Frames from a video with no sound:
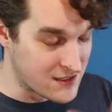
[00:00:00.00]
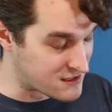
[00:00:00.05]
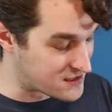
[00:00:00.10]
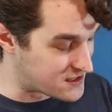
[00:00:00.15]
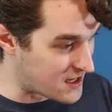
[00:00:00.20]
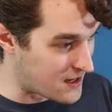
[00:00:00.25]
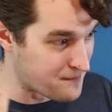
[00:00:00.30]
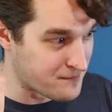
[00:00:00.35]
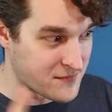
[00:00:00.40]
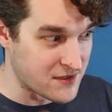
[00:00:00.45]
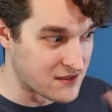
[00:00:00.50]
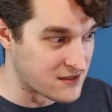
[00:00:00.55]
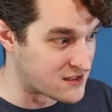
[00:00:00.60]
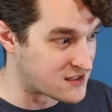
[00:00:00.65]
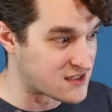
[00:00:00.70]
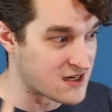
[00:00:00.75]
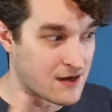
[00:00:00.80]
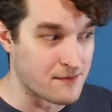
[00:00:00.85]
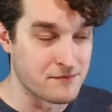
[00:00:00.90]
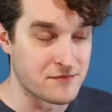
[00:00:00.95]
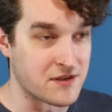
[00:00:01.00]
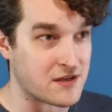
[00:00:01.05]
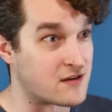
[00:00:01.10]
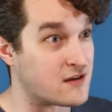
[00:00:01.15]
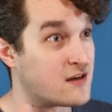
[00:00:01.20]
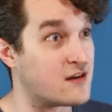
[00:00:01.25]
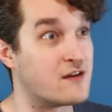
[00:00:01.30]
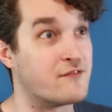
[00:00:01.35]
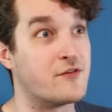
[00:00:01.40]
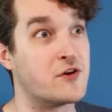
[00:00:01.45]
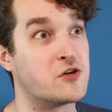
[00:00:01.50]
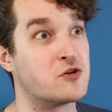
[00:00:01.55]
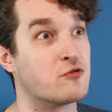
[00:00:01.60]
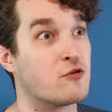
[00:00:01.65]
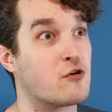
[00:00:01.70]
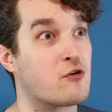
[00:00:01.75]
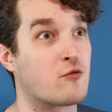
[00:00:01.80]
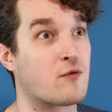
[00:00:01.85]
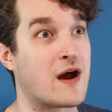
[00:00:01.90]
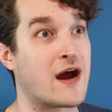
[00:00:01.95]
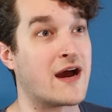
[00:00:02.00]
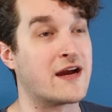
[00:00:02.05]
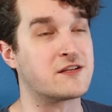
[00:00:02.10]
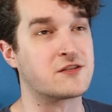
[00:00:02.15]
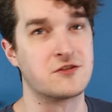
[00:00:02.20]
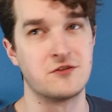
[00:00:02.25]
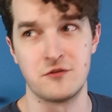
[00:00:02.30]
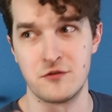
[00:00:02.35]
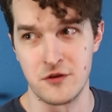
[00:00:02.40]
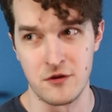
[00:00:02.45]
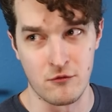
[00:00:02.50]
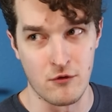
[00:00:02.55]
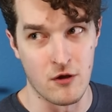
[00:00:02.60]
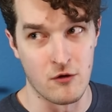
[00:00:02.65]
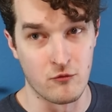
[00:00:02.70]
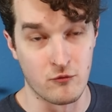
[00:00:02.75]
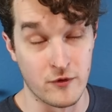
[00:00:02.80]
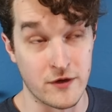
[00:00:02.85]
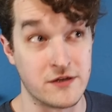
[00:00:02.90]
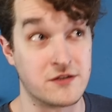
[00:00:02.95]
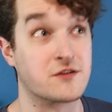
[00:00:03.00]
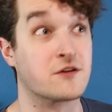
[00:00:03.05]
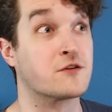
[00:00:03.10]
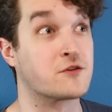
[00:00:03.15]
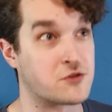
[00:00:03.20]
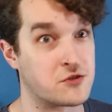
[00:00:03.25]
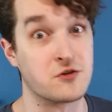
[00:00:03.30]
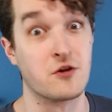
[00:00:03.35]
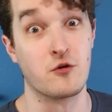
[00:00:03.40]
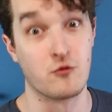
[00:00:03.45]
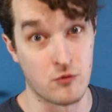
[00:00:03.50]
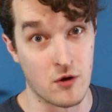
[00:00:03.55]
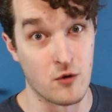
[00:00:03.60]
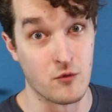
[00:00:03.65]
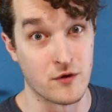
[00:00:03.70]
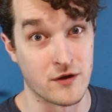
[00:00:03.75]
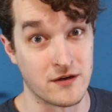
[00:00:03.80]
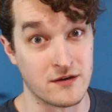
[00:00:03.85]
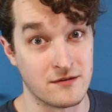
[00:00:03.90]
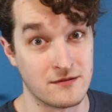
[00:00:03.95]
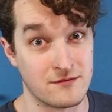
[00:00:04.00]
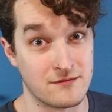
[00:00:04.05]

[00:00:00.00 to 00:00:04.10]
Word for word: Something, something, individual rights, do your own research, Joe Rogan.